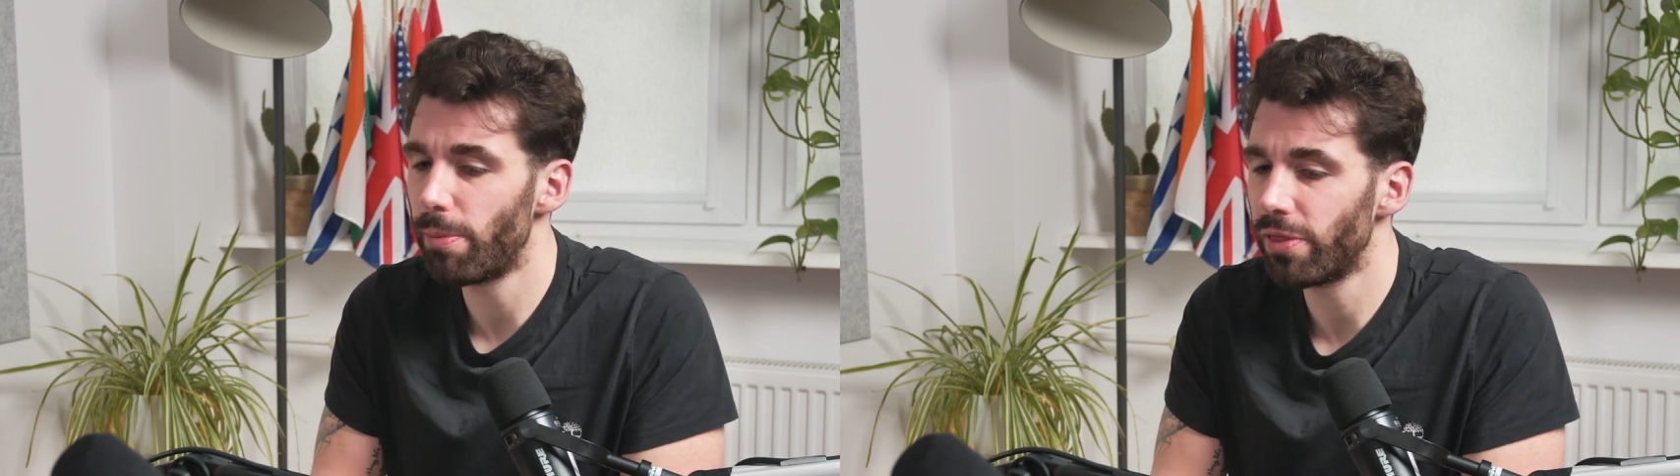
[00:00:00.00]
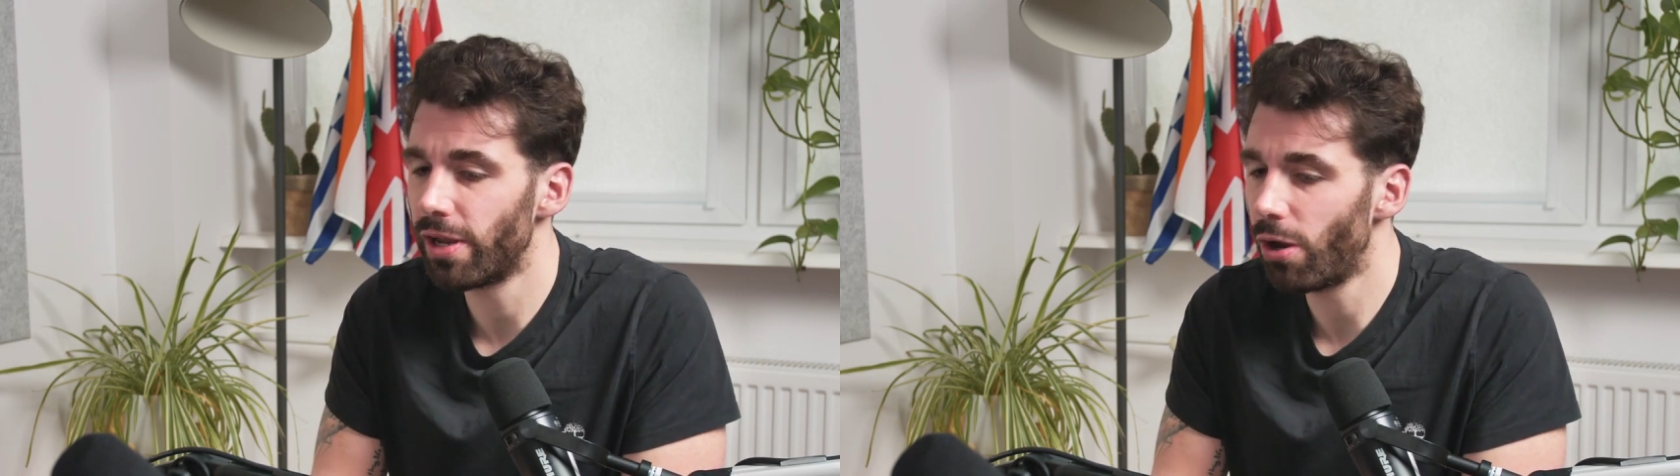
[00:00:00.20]

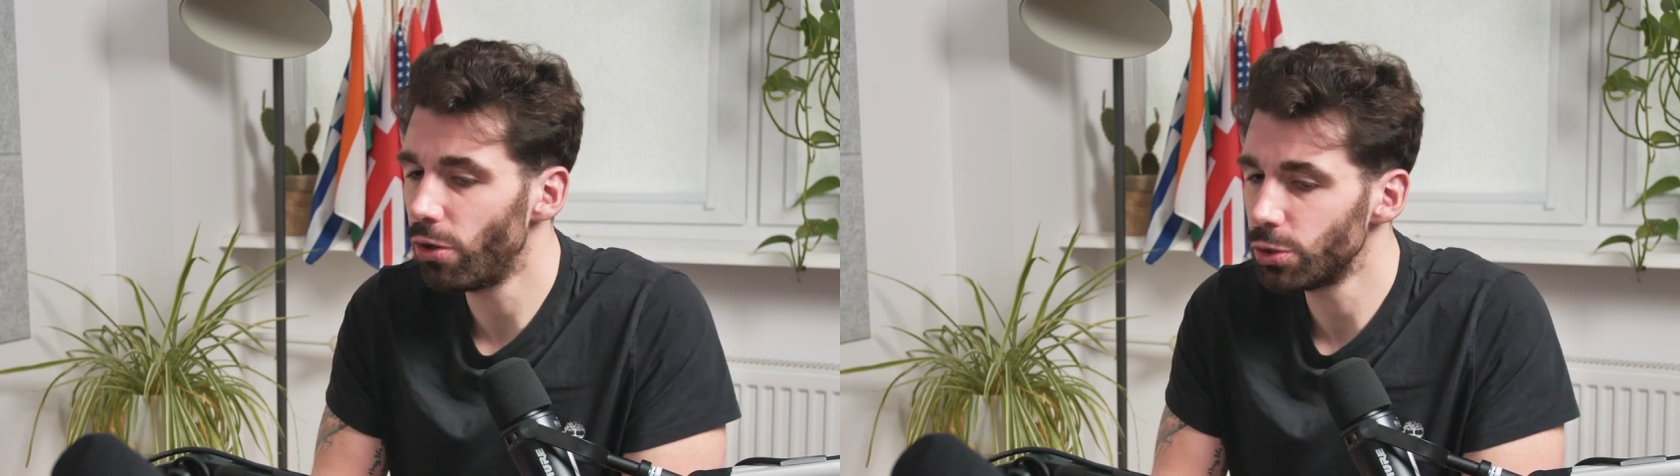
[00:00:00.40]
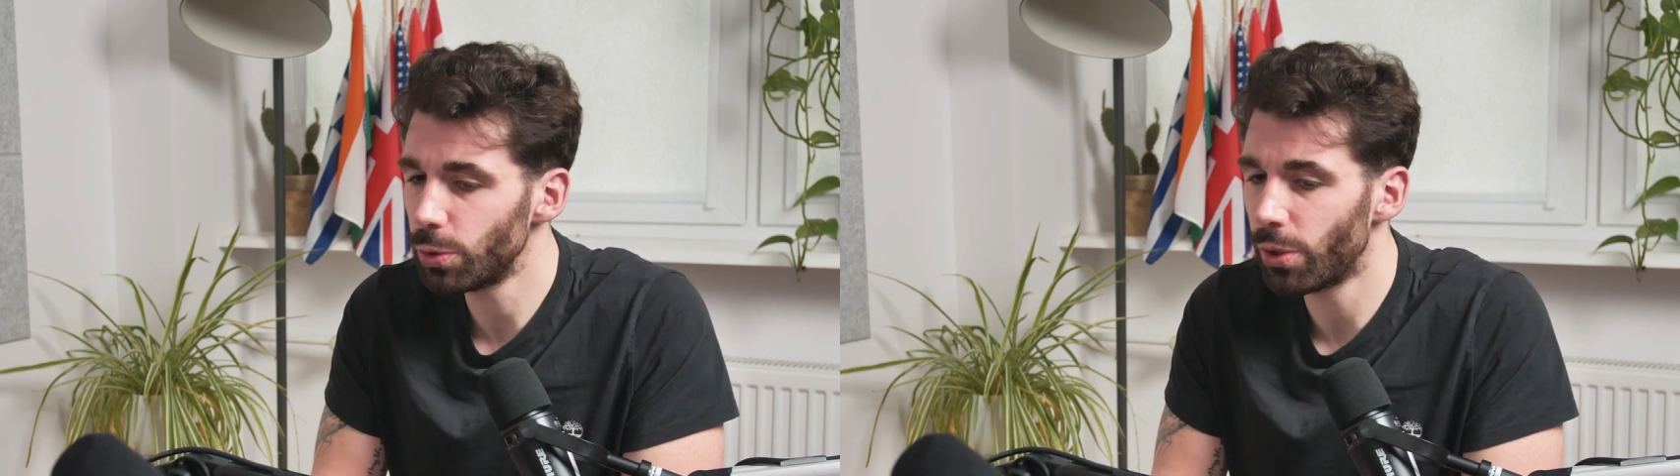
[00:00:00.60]
But there are
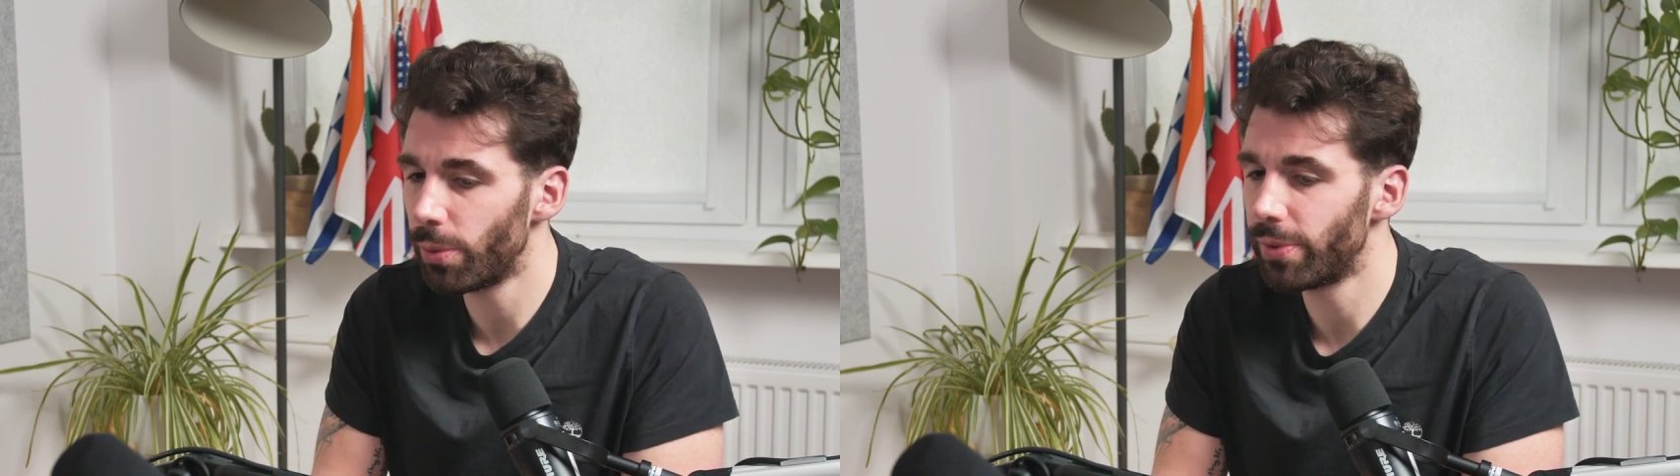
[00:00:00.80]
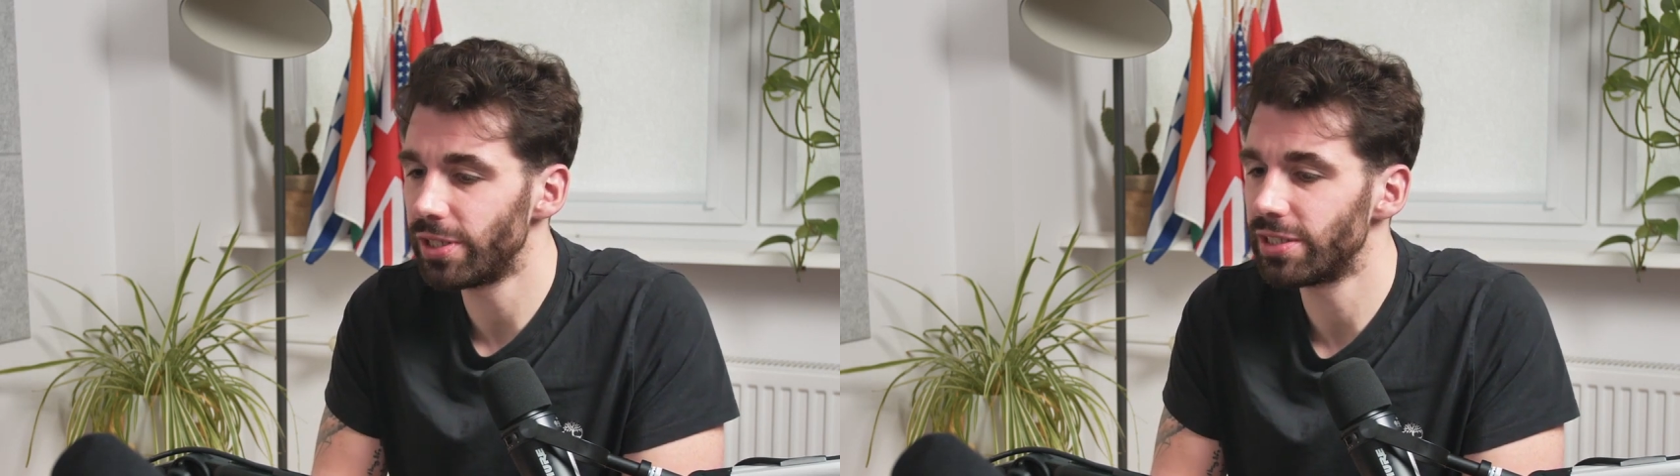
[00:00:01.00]
also
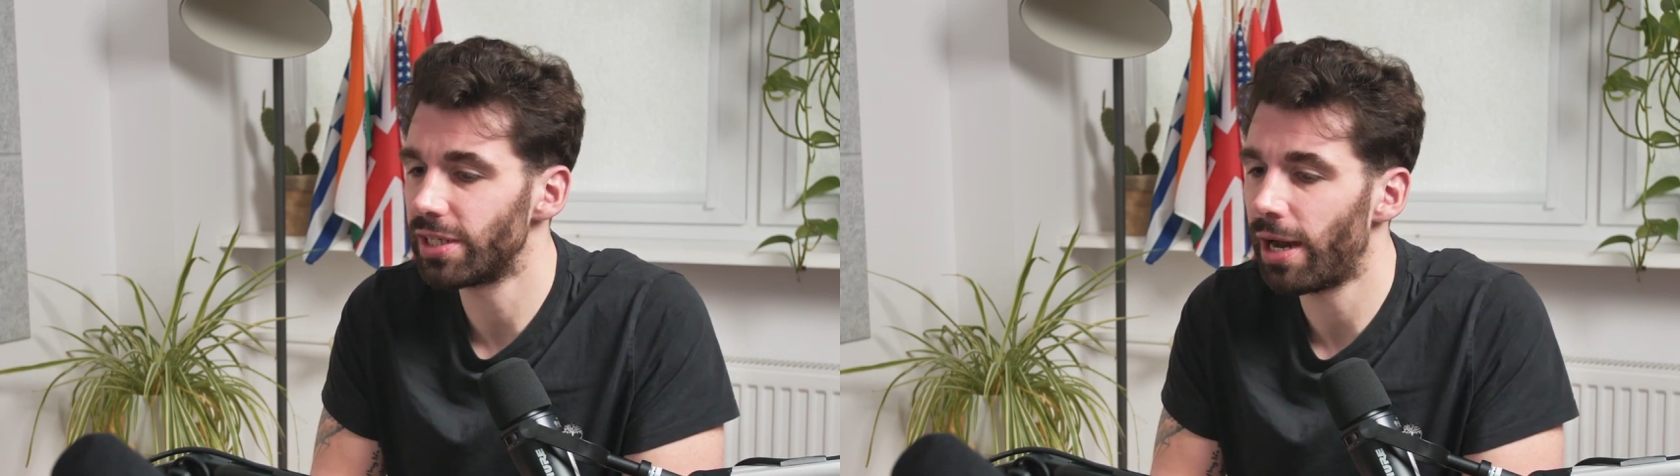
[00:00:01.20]
companies